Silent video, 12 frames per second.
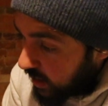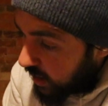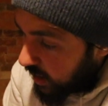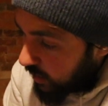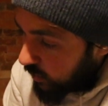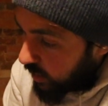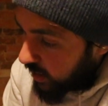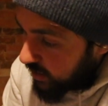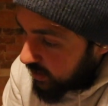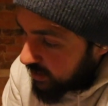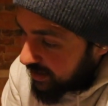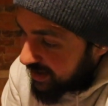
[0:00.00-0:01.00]
uh,
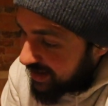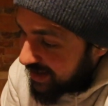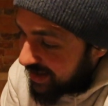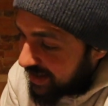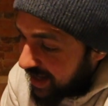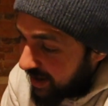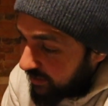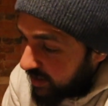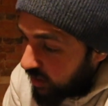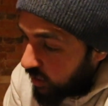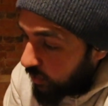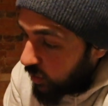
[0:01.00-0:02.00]
what,
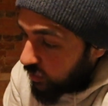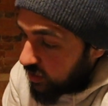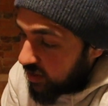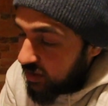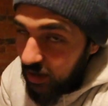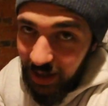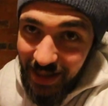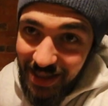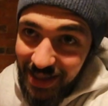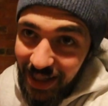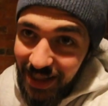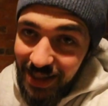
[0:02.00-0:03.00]
seven, almost like
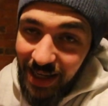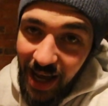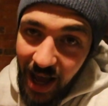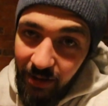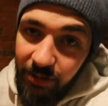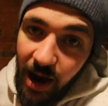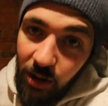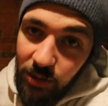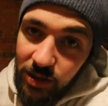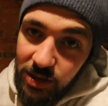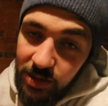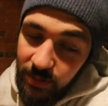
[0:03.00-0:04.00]
six and a half
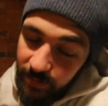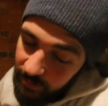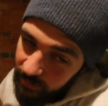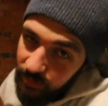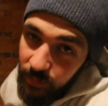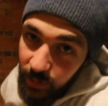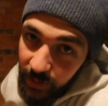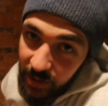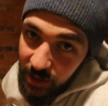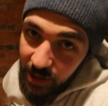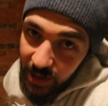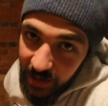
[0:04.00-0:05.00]
hours? Pretty
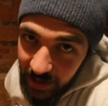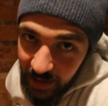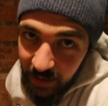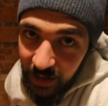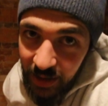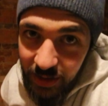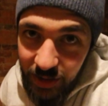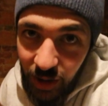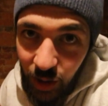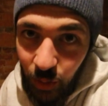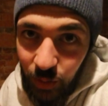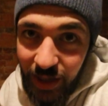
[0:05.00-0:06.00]
good.
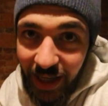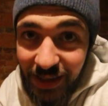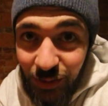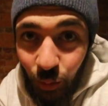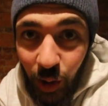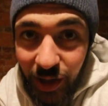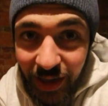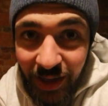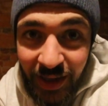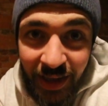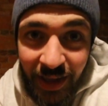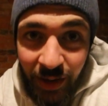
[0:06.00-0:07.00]
So next one,
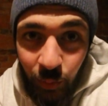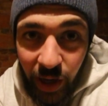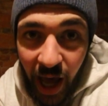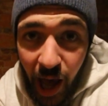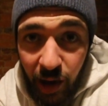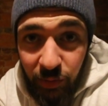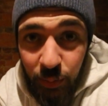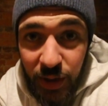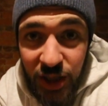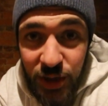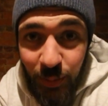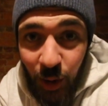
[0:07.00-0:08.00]
we have a
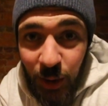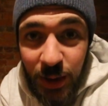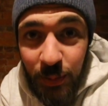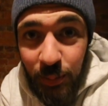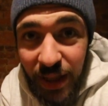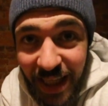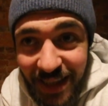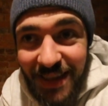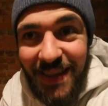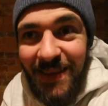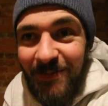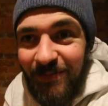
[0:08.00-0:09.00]
benchmark to
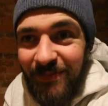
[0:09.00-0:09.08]
beat